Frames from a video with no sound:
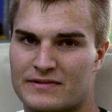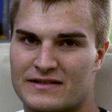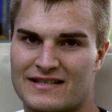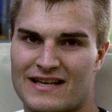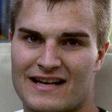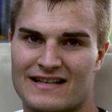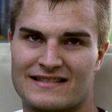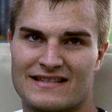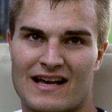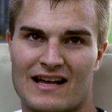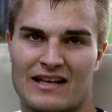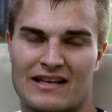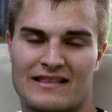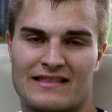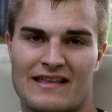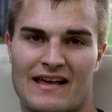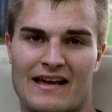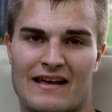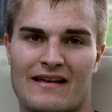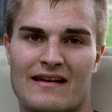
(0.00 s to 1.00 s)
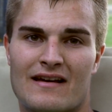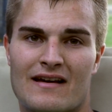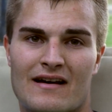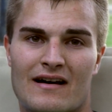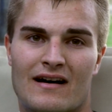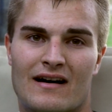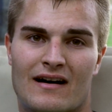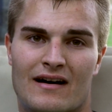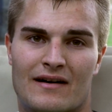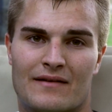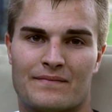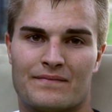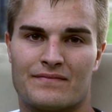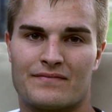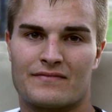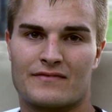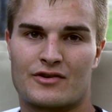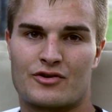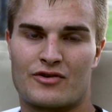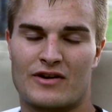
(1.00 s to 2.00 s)
Besides that, I'd like to thank
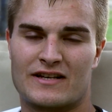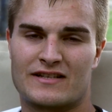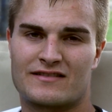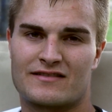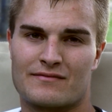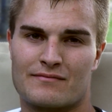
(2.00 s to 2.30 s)
Chris